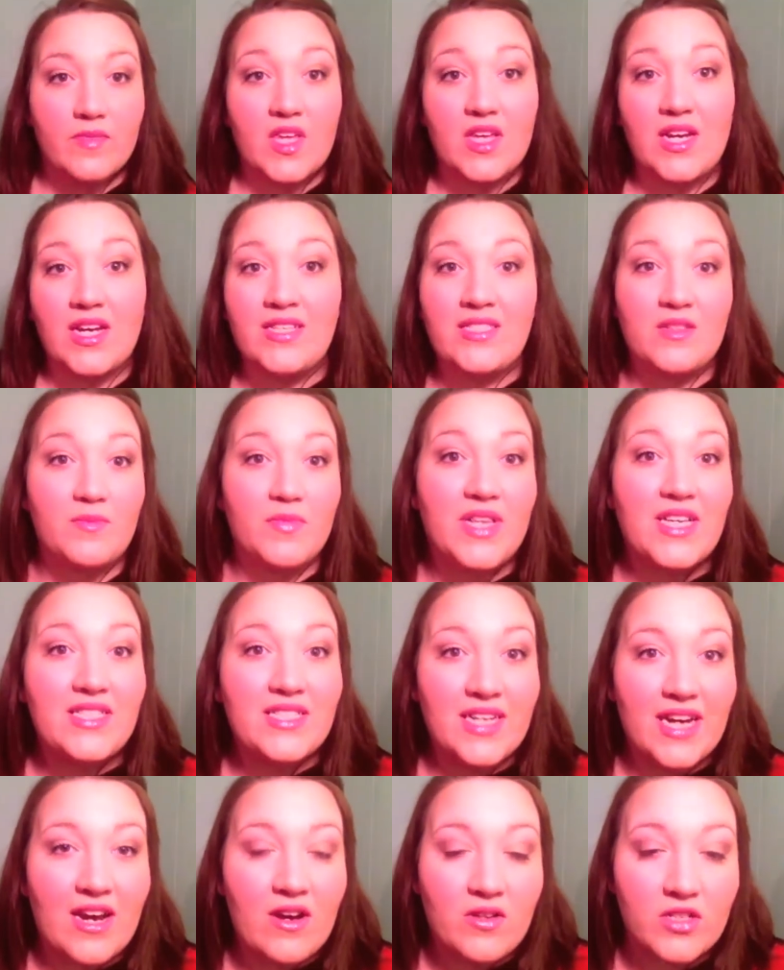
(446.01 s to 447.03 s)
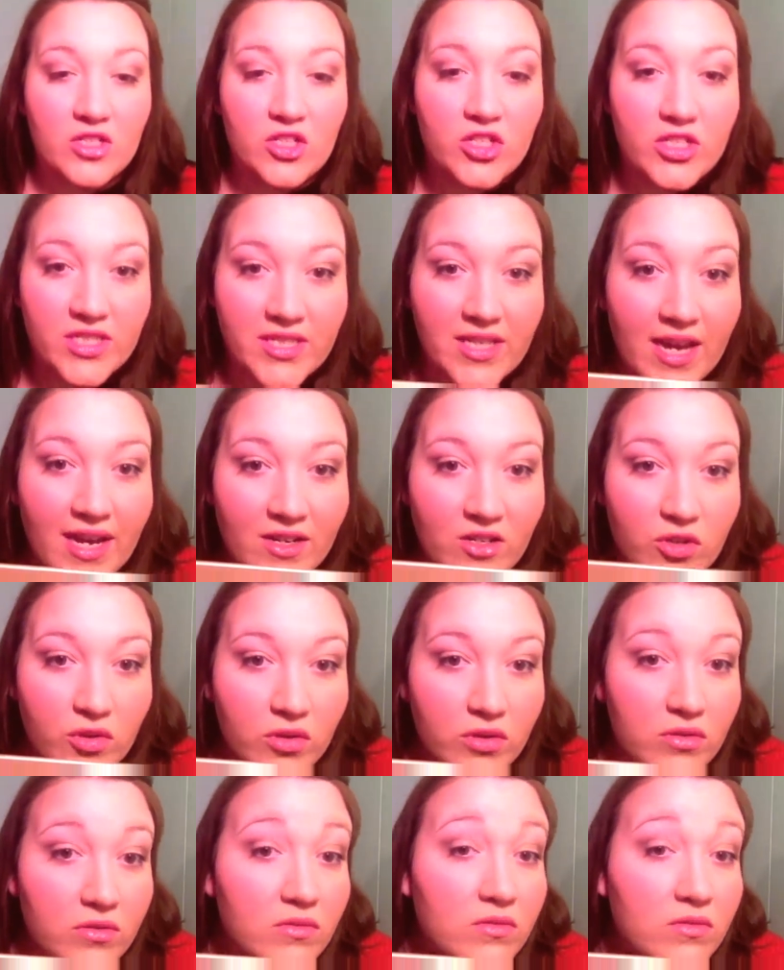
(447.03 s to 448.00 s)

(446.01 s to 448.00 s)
nice and blended out and looks natural.